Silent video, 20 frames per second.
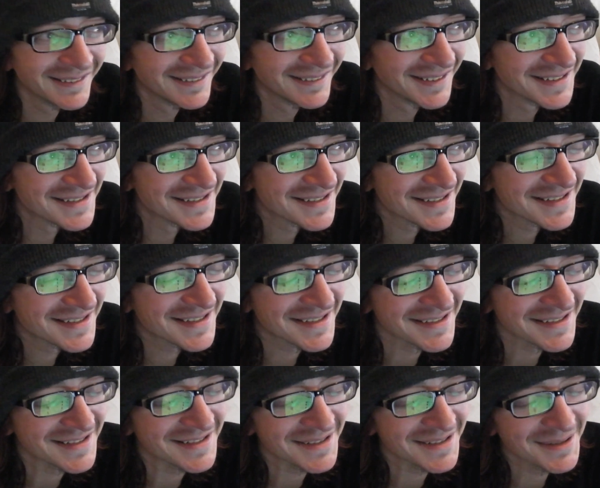It's a
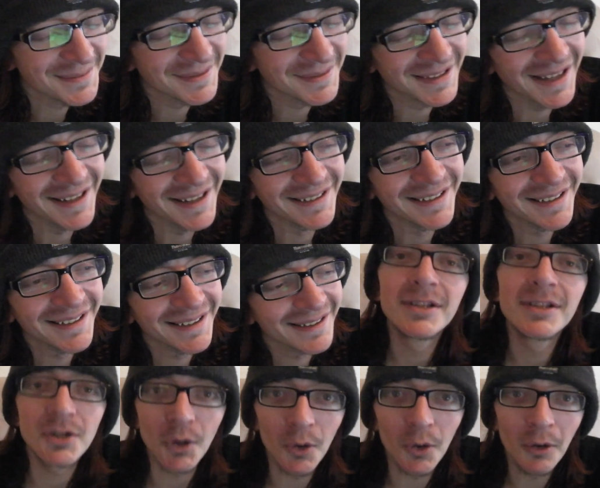stupid idea.
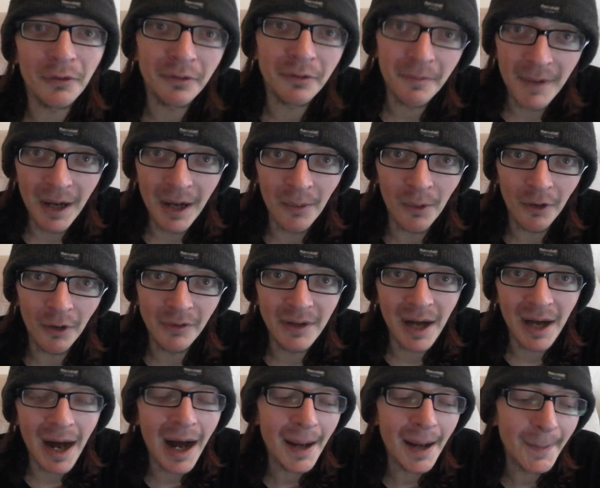So from now on,
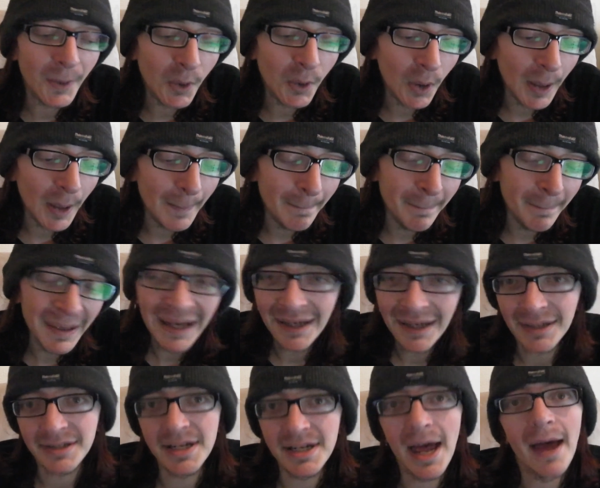I'm going
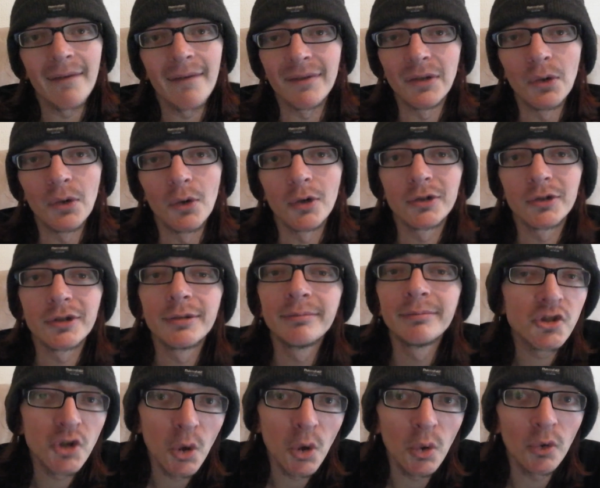back to Evernote.
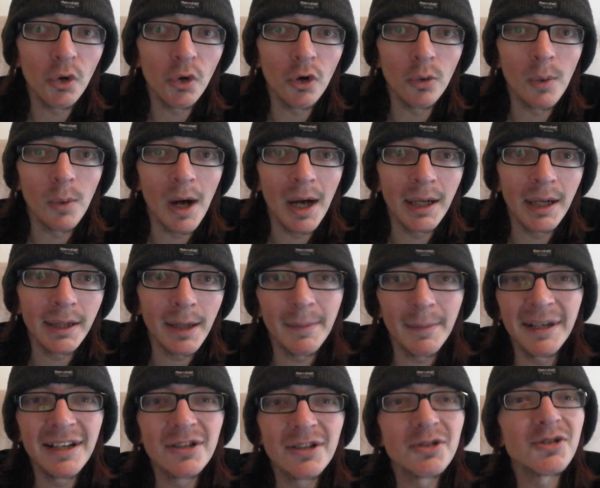Don't know why. I
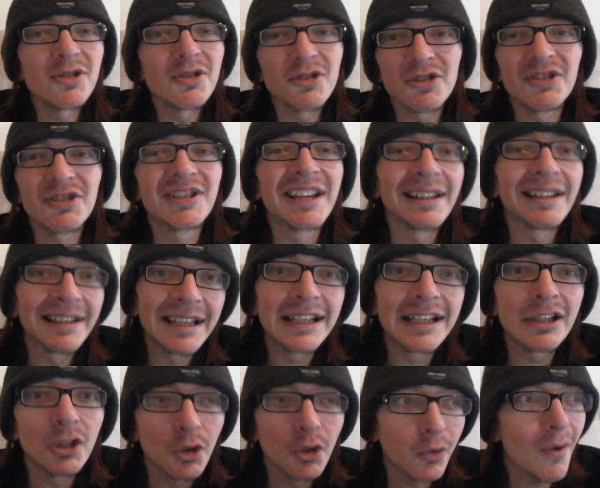mean, it doesn't just
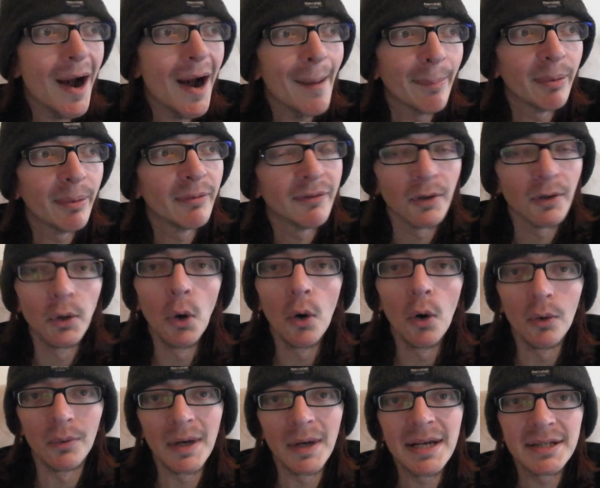delete crap for no
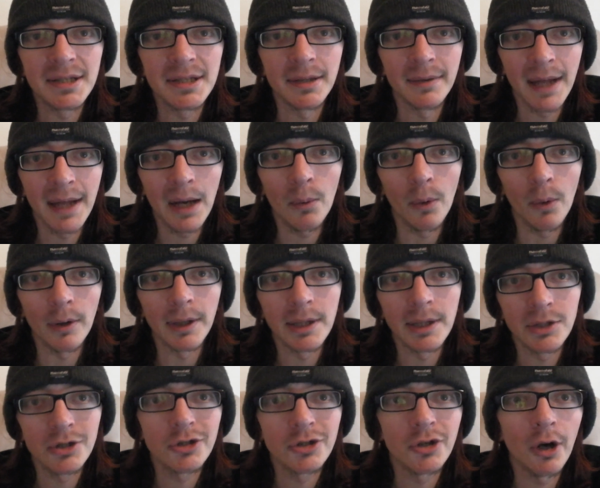reason, that one. It
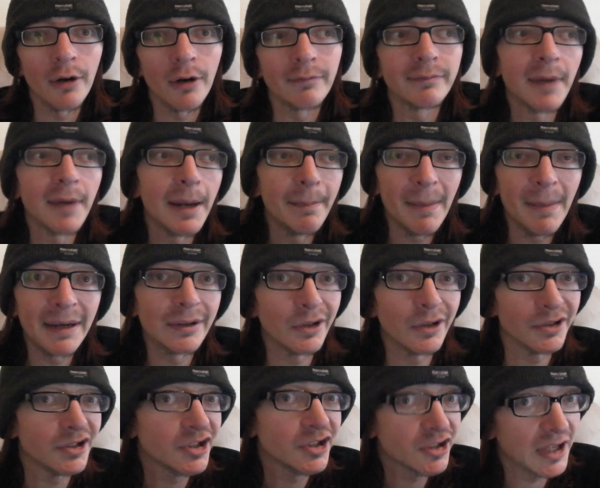just sort of, it might
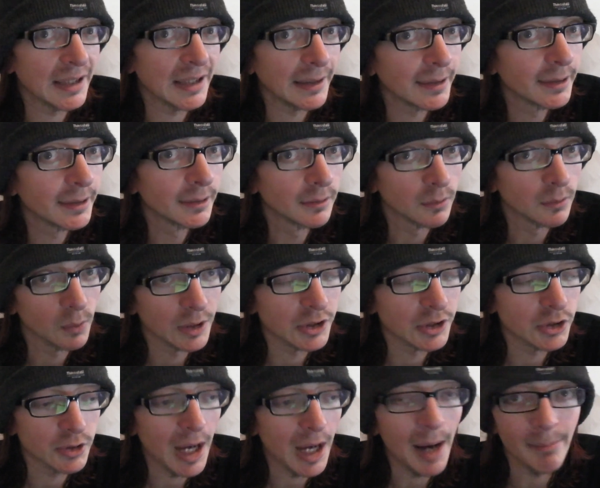not sync,
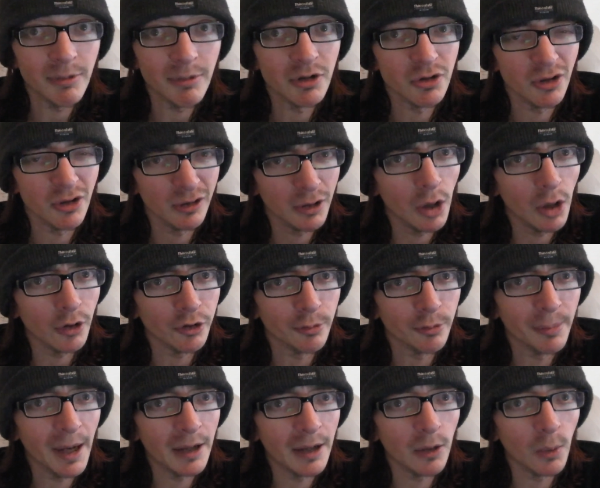which happens a lot,
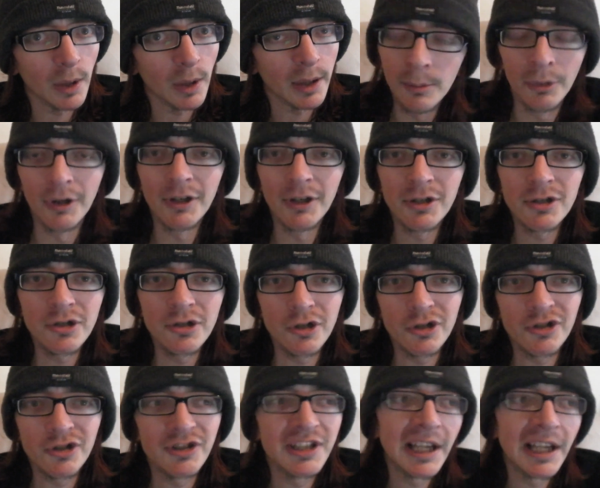by the way. But it doesn't
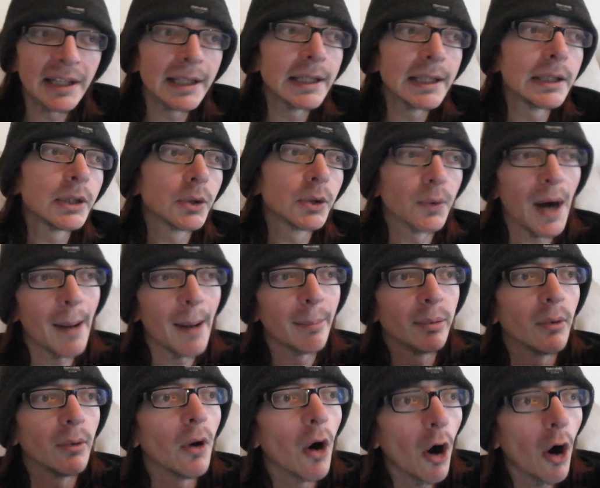just delete crap
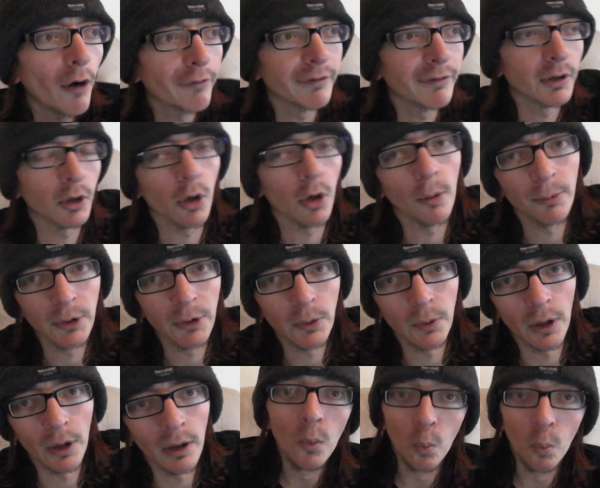off your
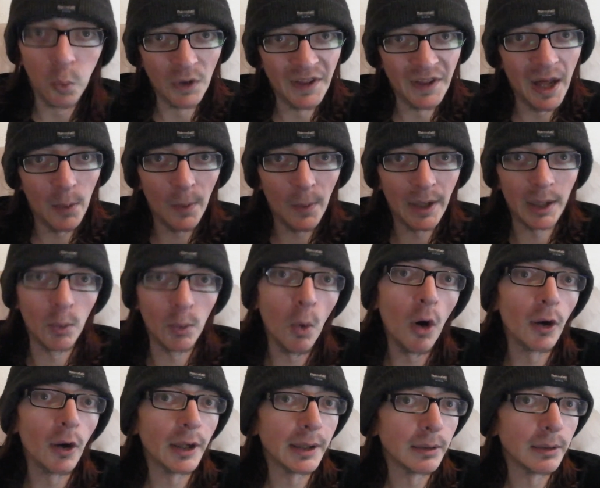computer without any
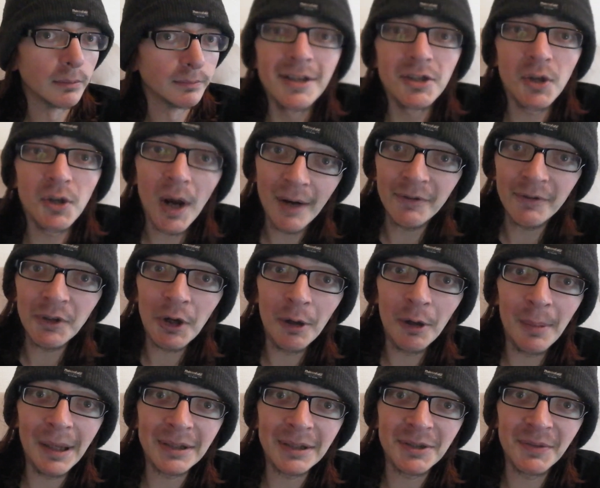warning. So I have to go
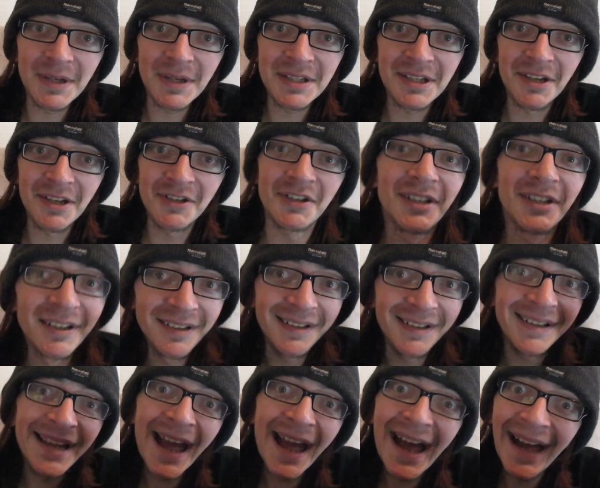back to researching.
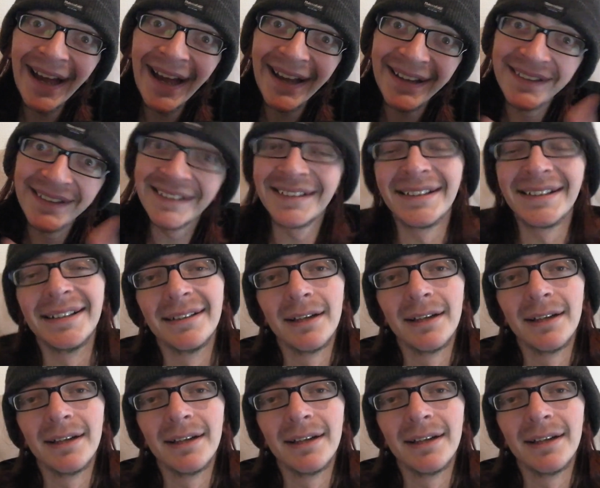Yay!